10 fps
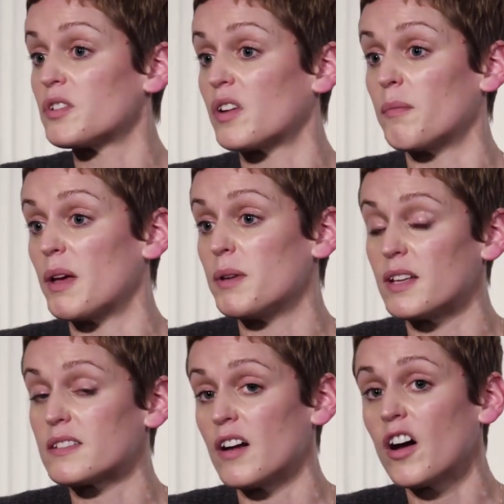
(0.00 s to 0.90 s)
okay, maybe
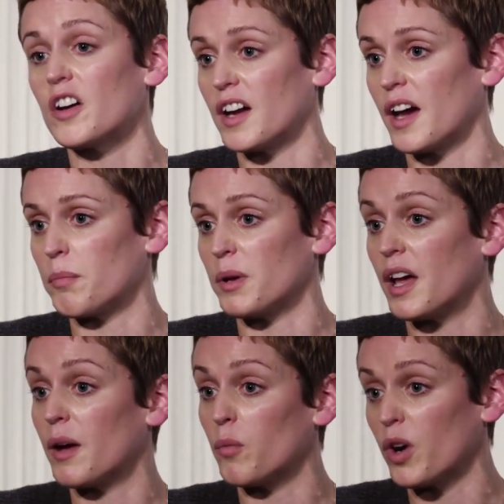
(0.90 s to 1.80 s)
it's not going to happen,
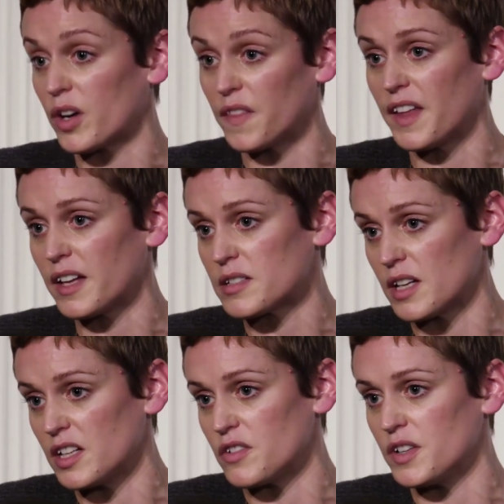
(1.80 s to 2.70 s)
and work on that
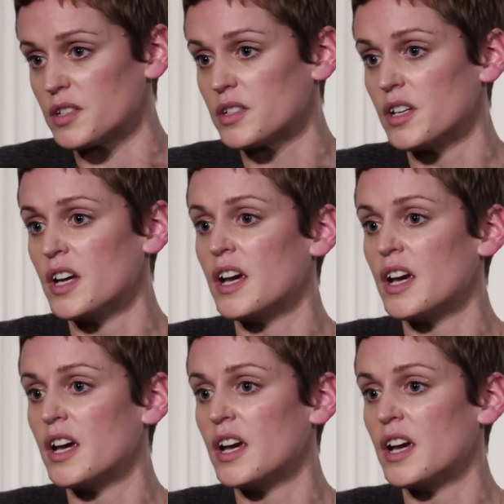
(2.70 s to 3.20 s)
stage of it.